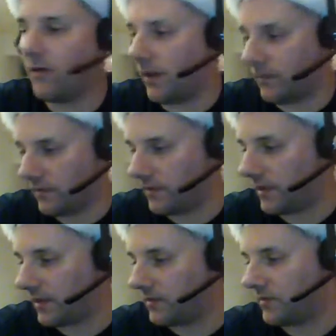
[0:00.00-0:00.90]
As I said,
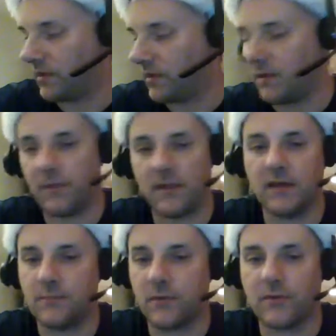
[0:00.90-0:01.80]
that's just the tip of the iceberg.